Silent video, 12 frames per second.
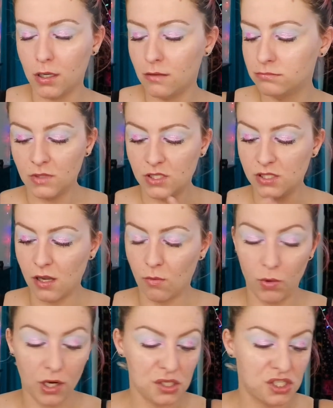So we're
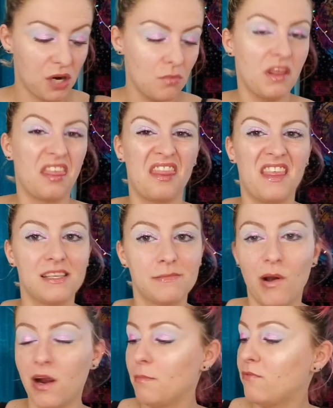gonna start with this
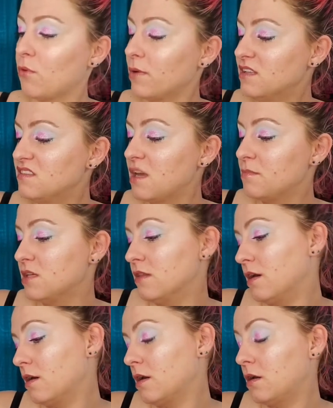part before we skip to the
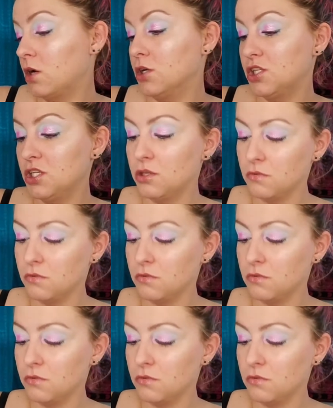continued.